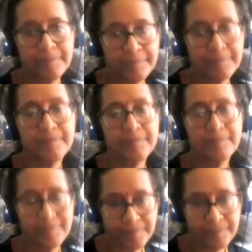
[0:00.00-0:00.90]
it, even as
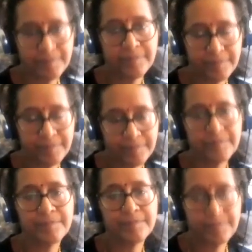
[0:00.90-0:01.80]
whatever we
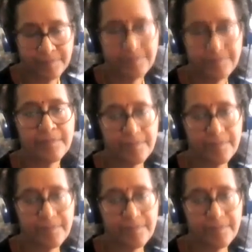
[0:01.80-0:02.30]
call normal or